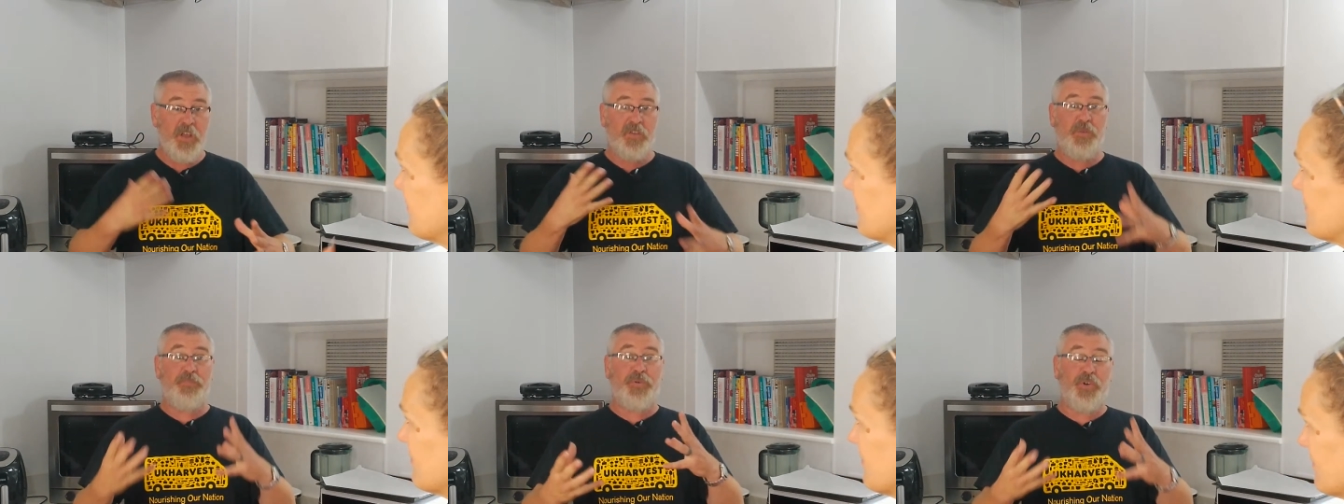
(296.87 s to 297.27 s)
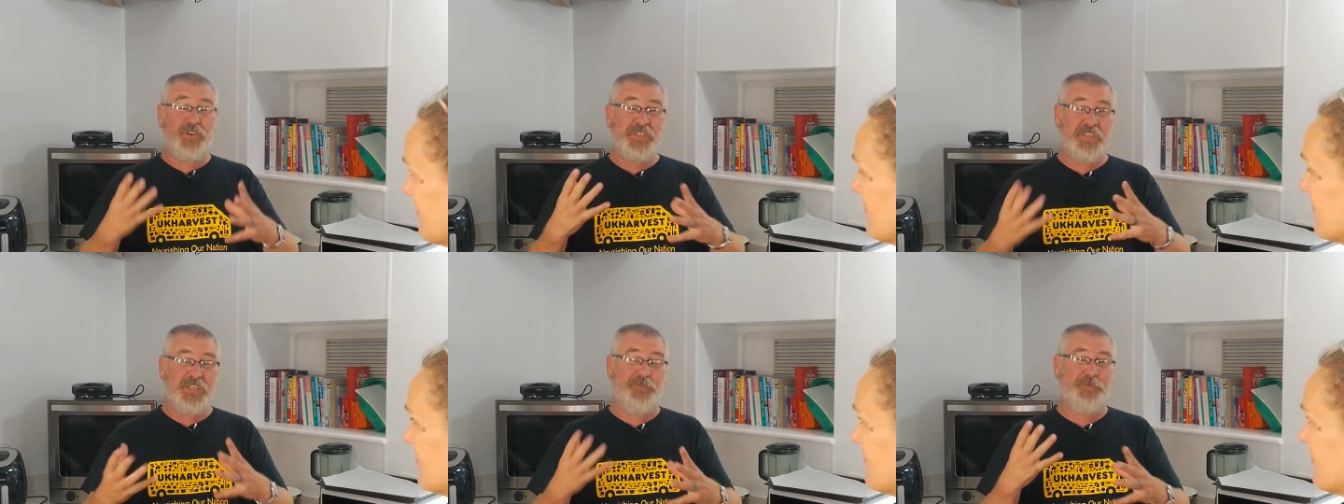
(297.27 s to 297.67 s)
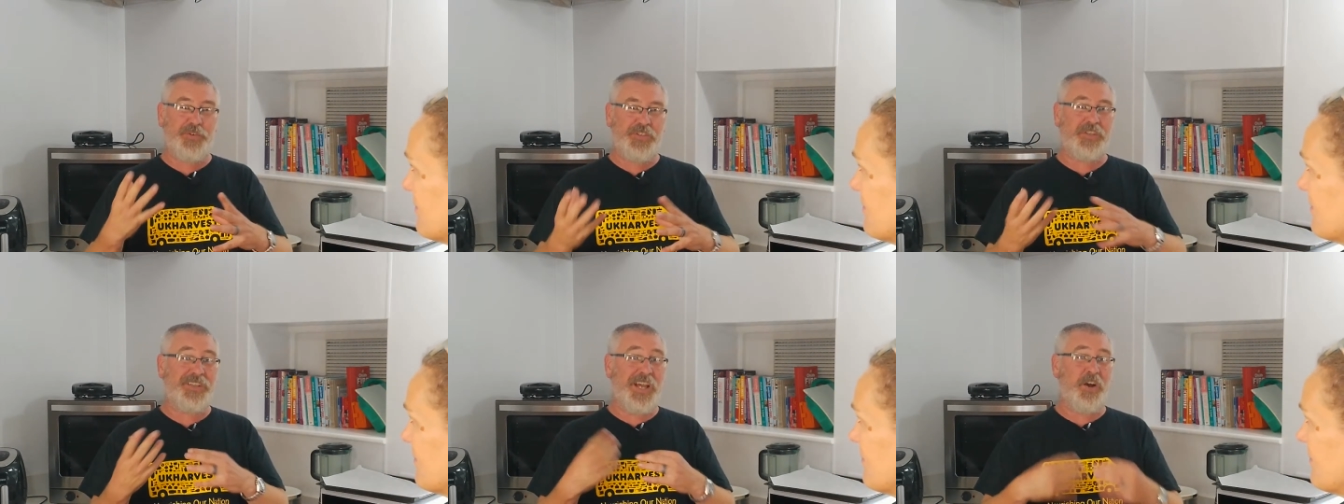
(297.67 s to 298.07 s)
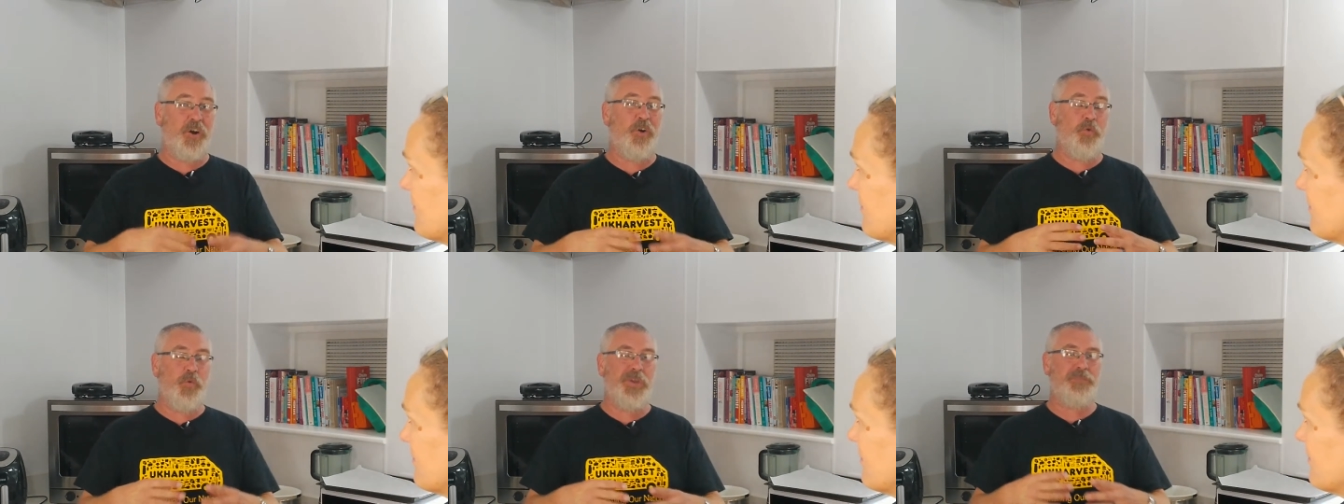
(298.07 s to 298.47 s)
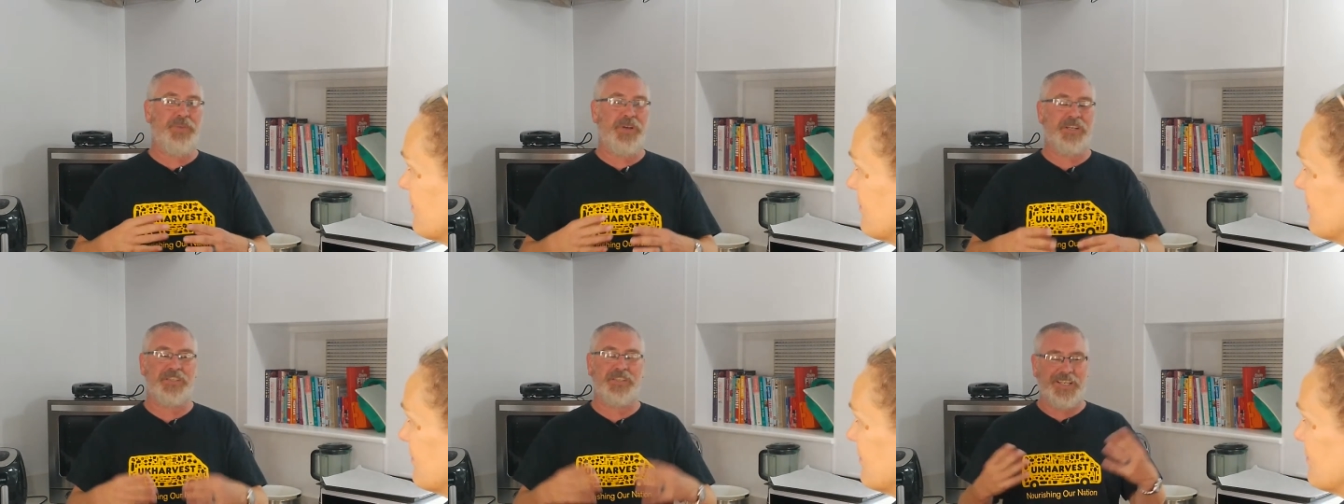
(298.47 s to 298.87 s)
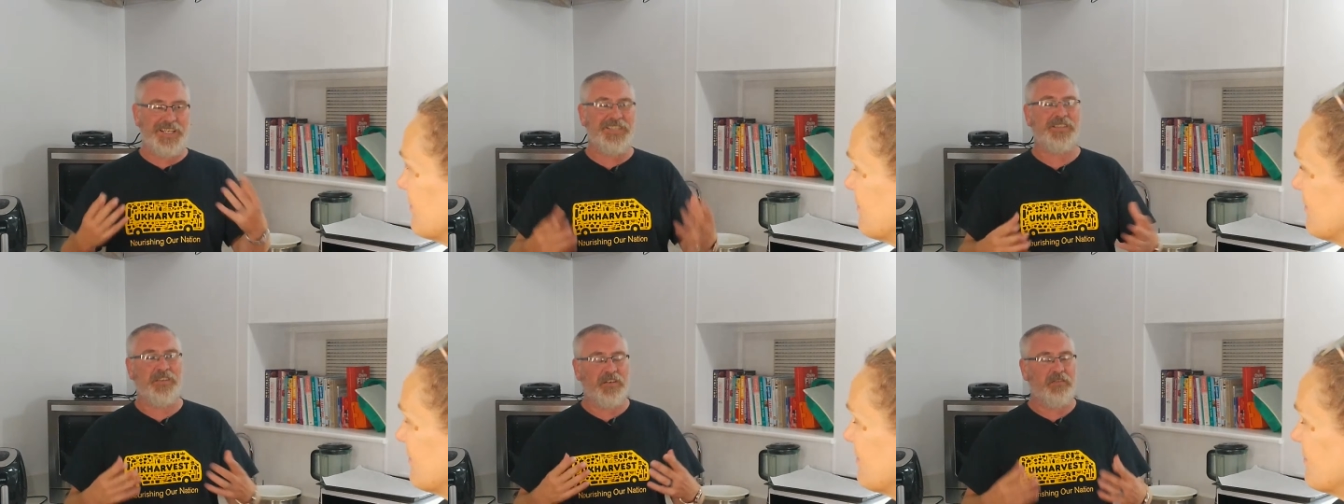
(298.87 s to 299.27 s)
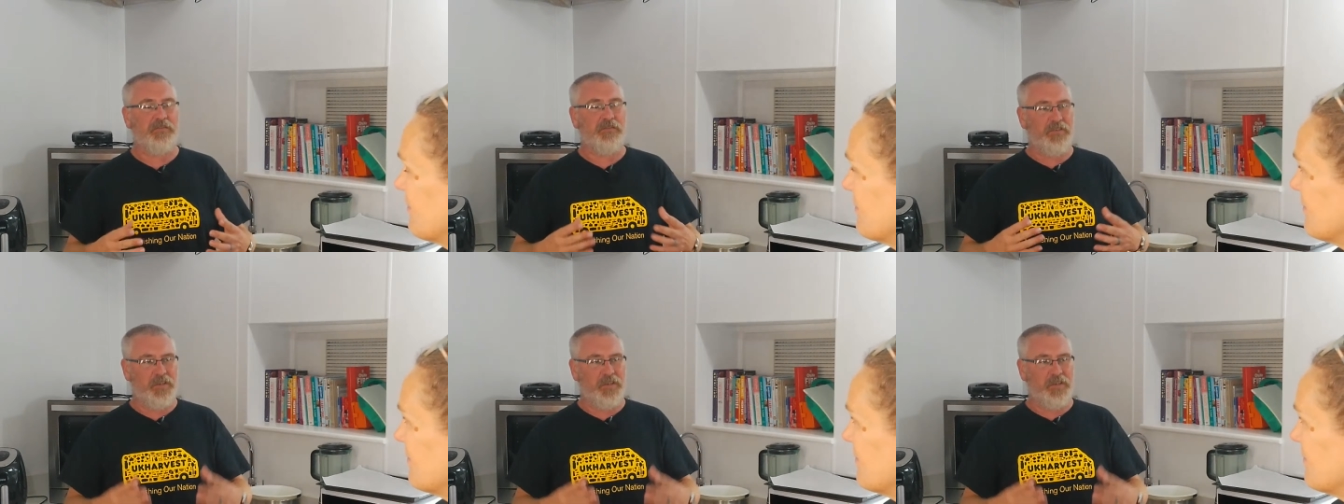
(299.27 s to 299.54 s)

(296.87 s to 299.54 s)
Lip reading: the price difference of that whole wheat pasta isn't